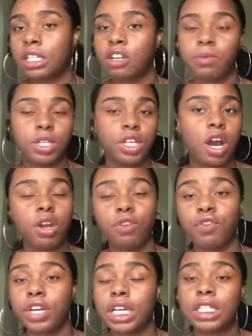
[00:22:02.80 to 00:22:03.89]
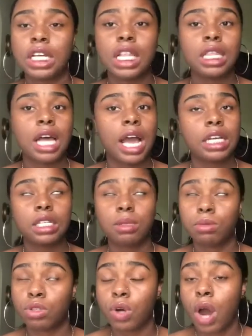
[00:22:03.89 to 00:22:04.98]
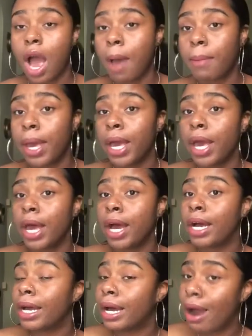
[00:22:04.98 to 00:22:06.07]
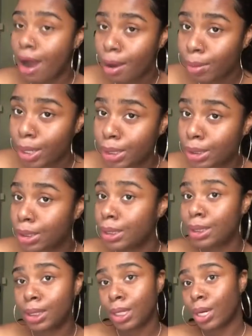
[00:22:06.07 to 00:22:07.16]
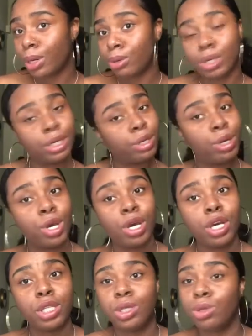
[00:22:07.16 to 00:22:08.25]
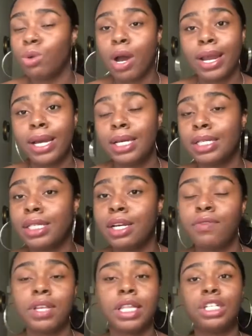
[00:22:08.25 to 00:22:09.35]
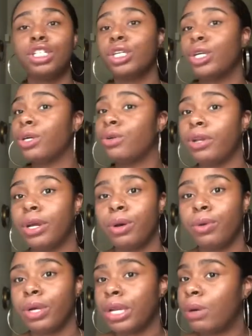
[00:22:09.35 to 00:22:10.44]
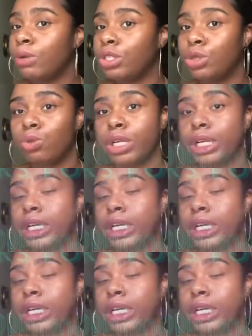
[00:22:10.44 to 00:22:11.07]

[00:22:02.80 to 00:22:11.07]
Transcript: stuff. But y'all don't forget to like, subscribe, comment, you know, do all that good stuff, and let your girl know, you know, what you want